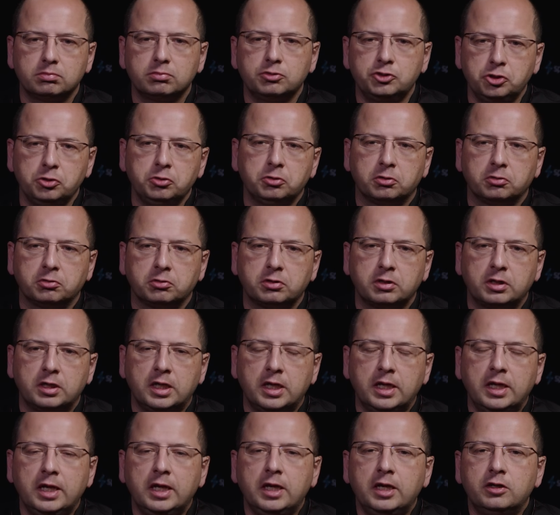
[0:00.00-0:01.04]
Sure.
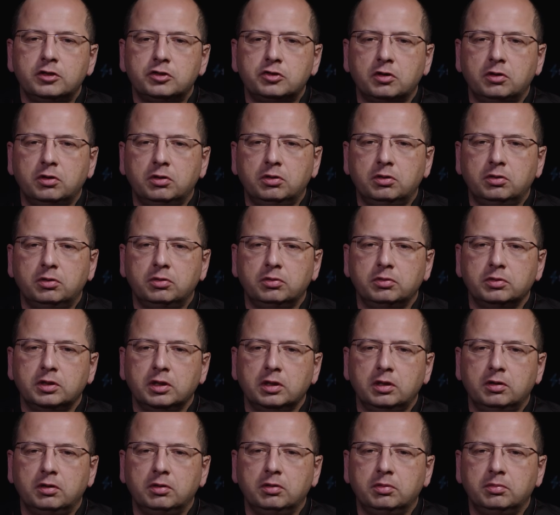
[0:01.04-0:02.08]
So, you
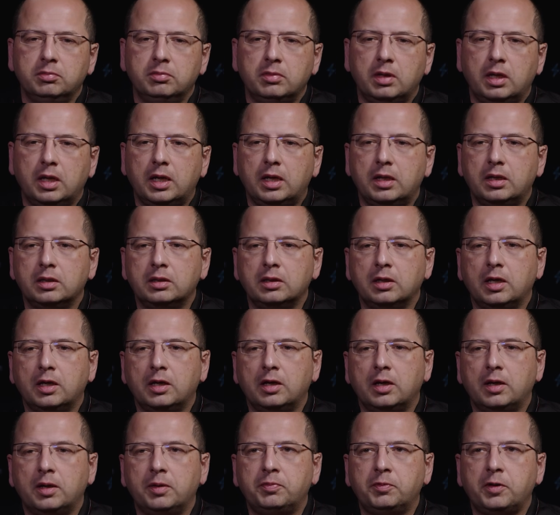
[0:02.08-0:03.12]
know, uh,
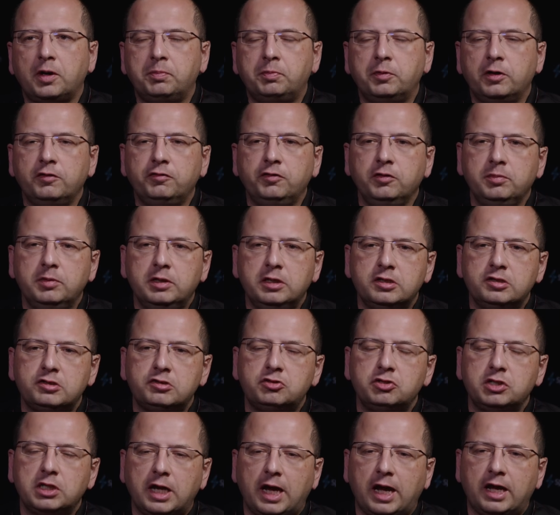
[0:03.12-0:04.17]
uh, a, a, perfume
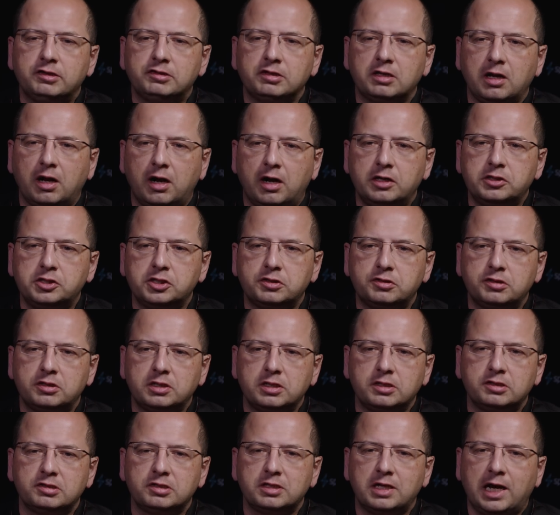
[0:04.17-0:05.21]
industry as large as it
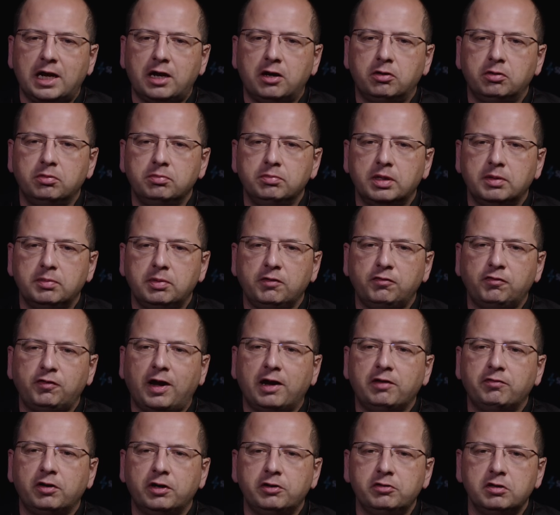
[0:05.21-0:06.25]
is now, maybe
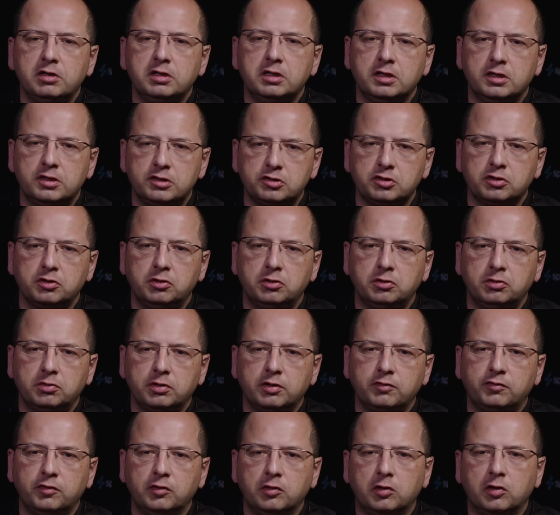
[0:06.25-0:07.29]
500 years ago,
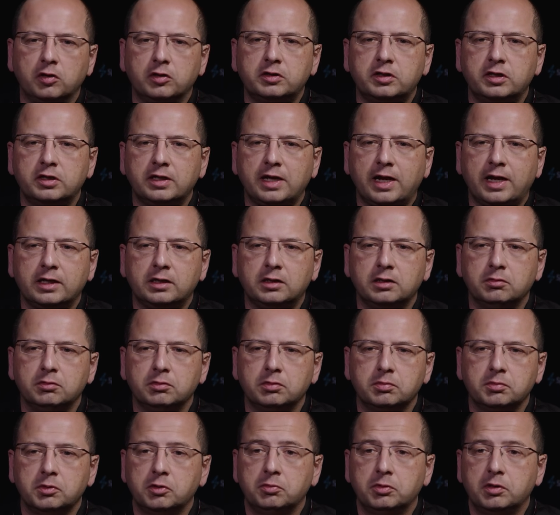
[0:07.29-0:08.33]
if you'd looked at that,
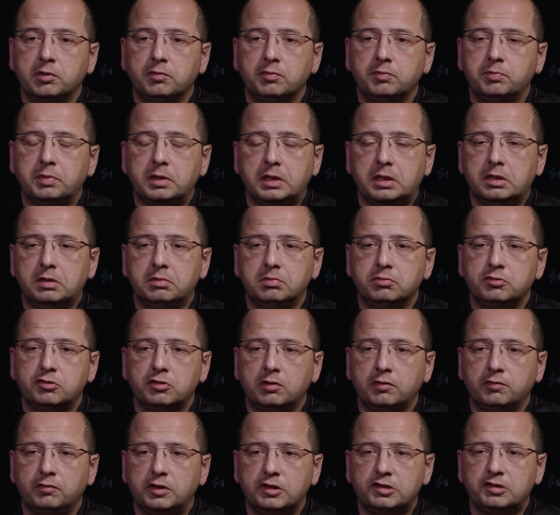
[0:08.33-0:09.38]
you, you would have been in sort
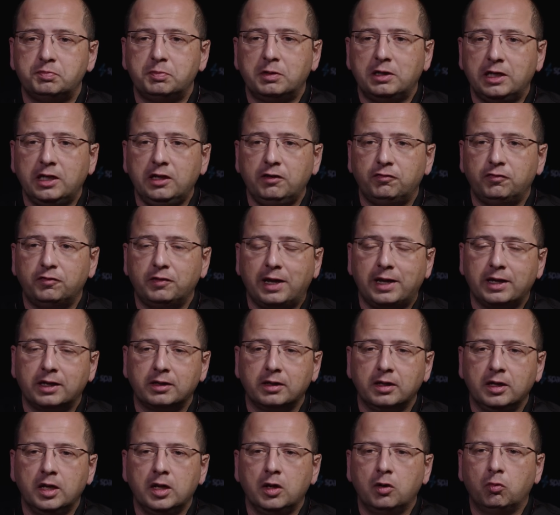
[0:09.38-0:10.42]
of disbelief. Like,
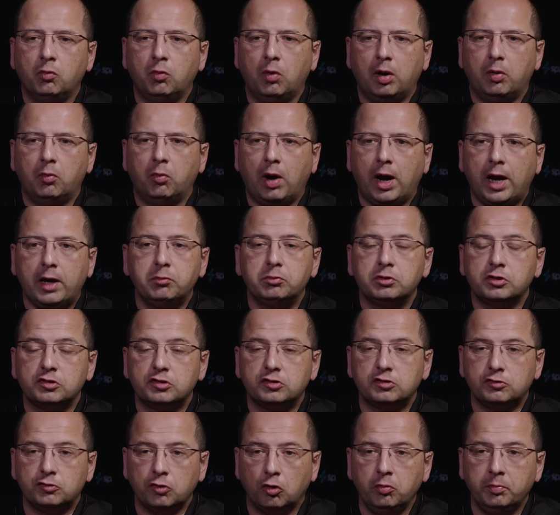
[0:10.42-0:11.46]
wh why would
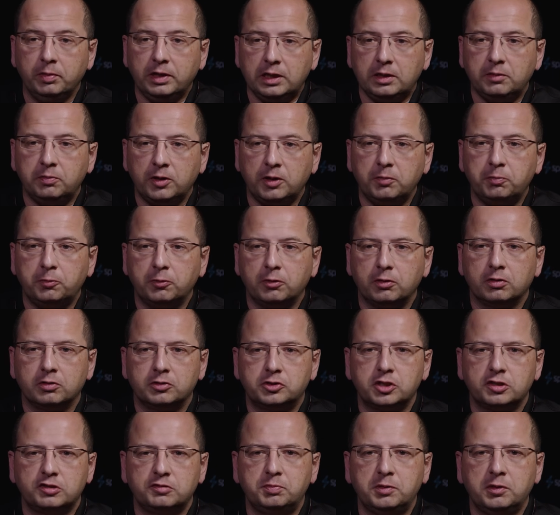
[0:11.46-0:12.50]
so many people
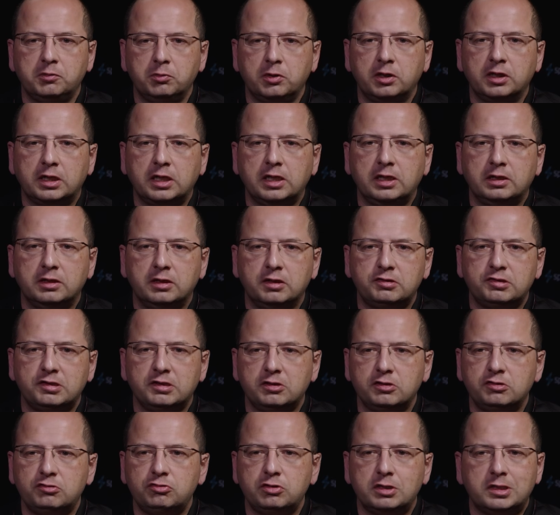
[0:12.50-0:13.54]
just be working in this
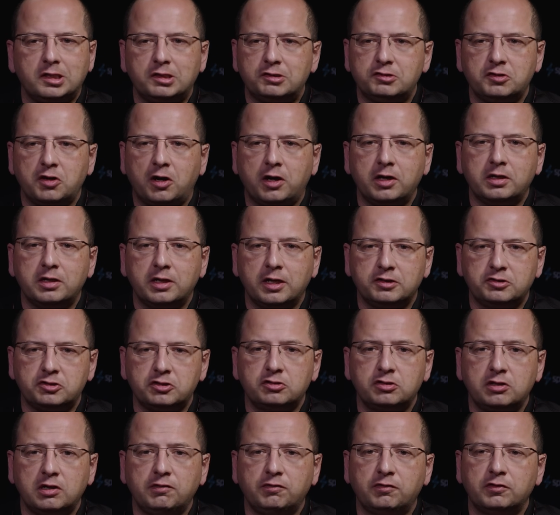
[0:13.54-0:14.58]
industry that's not
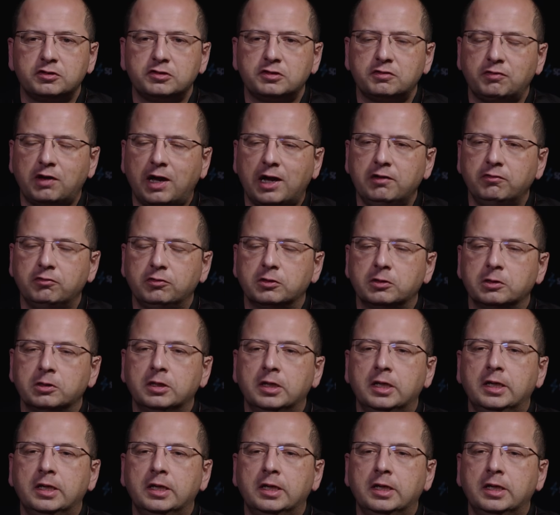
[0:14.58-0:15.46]
necessary for survival?